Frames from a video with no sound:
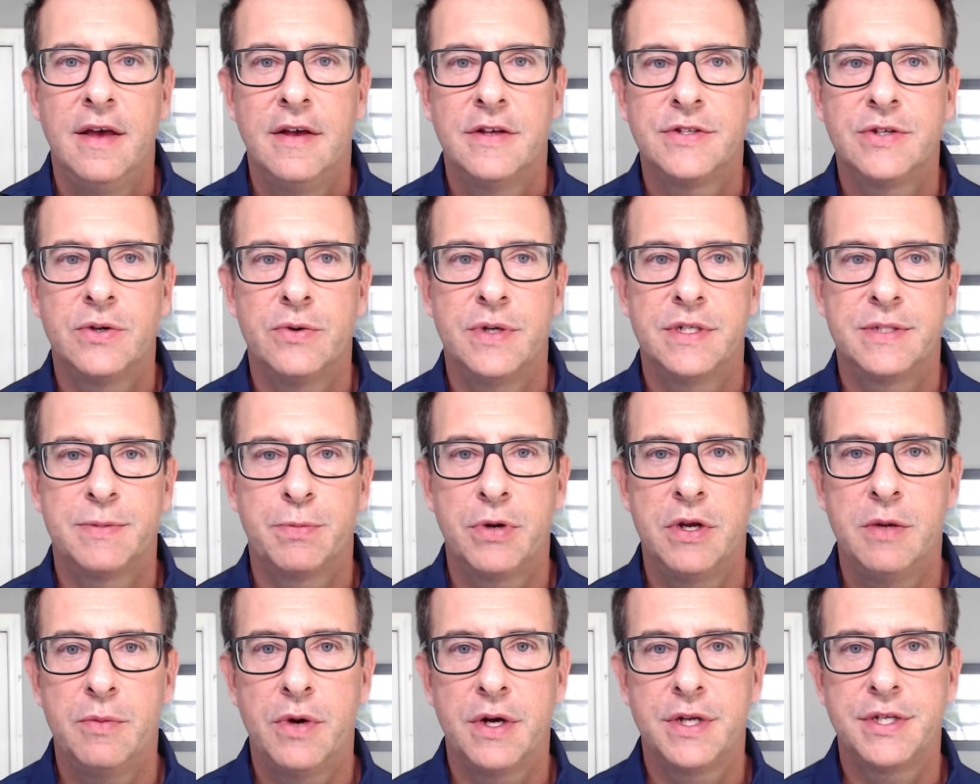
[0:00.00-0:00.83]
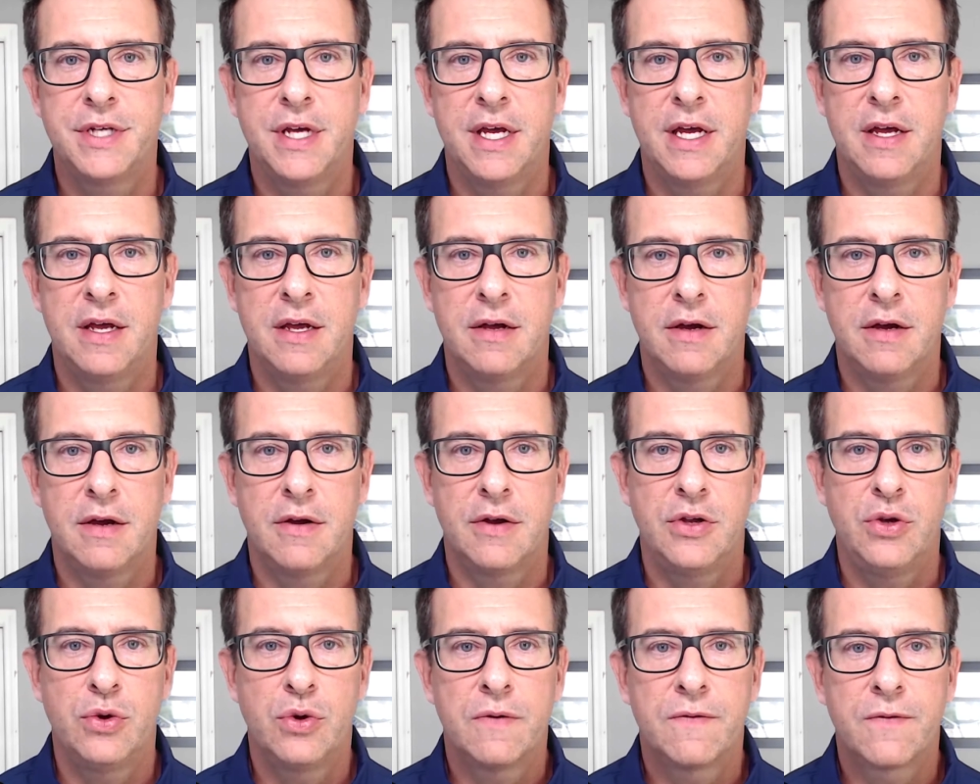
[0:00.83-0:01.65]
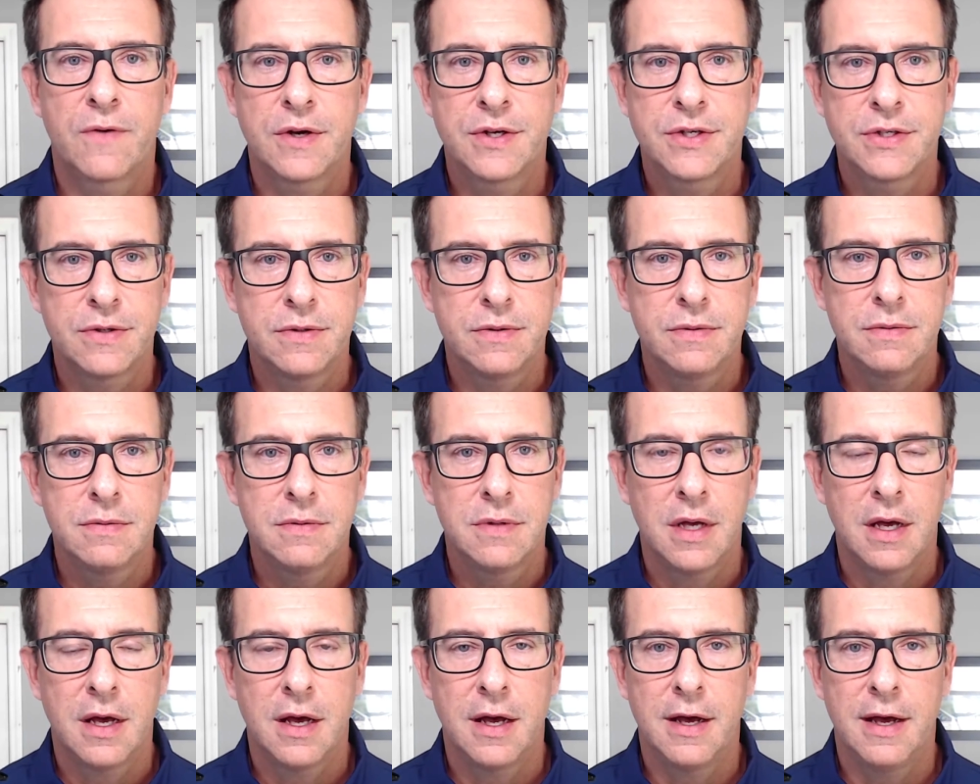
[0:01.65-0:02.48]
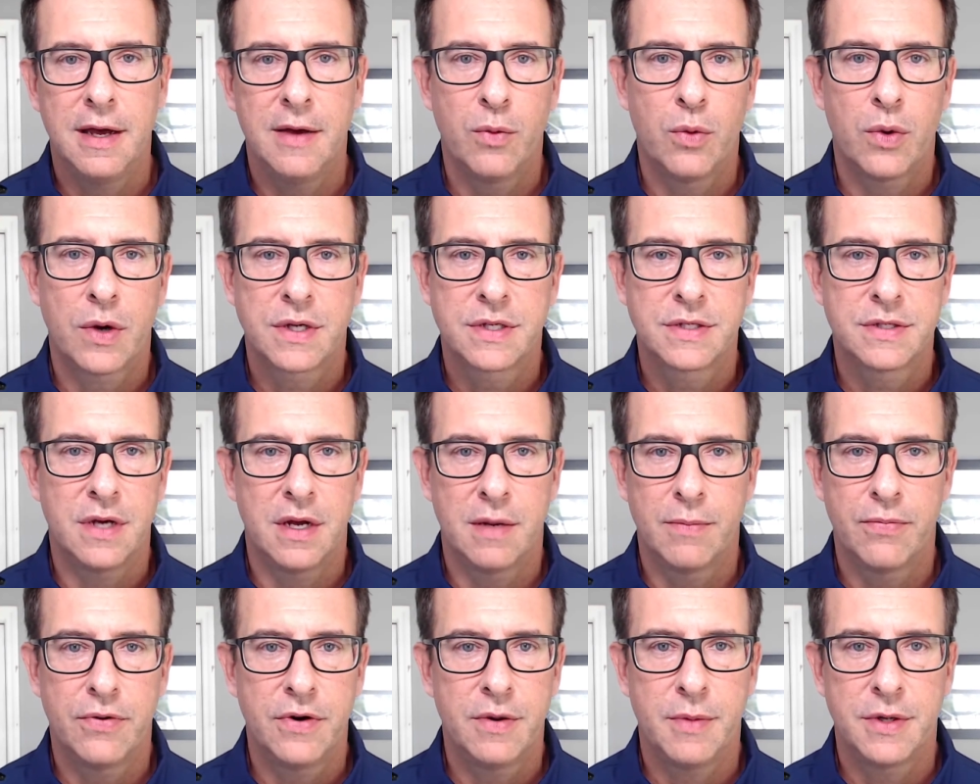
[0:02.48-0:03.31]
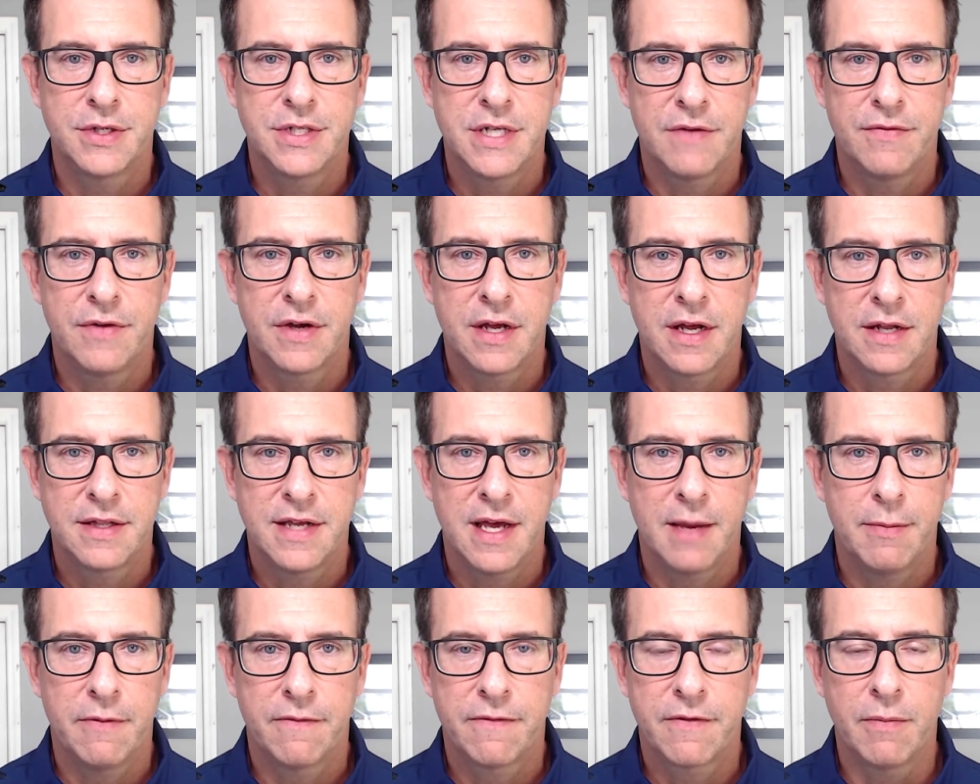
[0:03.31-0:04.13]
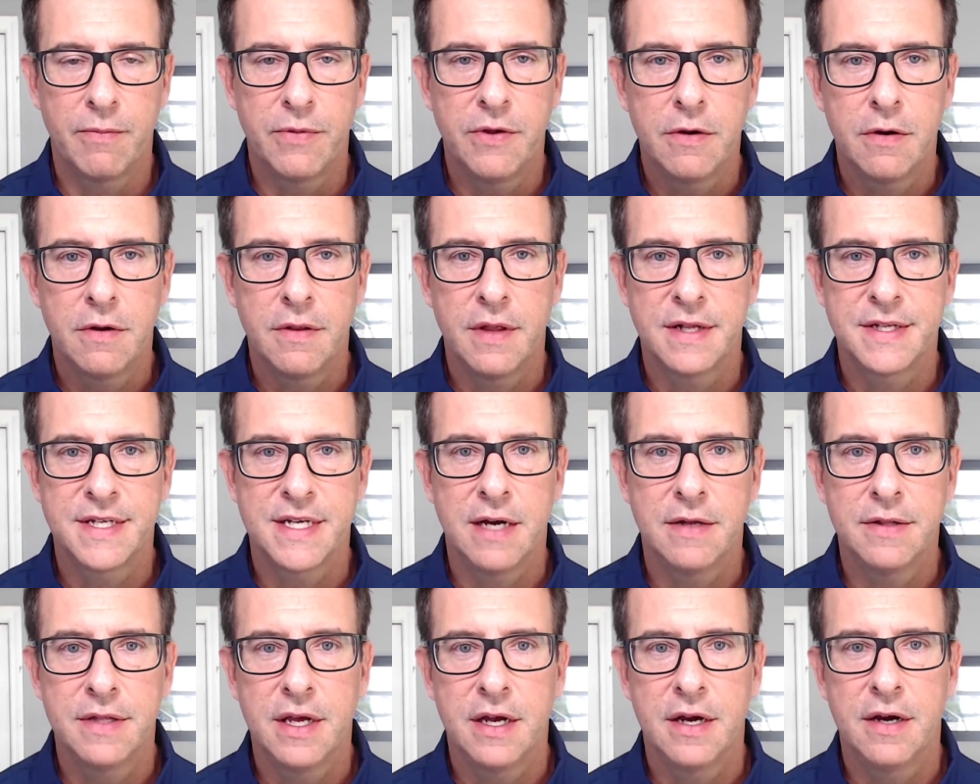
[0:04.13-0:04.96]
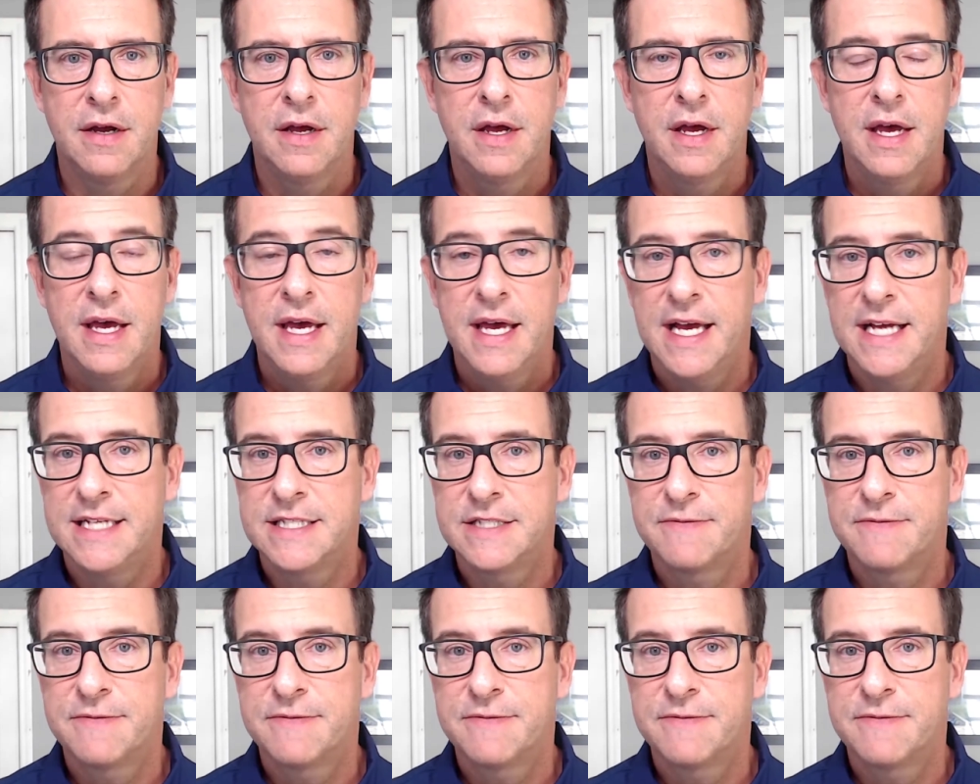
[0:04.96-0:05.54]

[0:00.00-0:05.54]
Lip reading: So it's pretty much a universal. It works on pretty much every type of computer that's out there. It's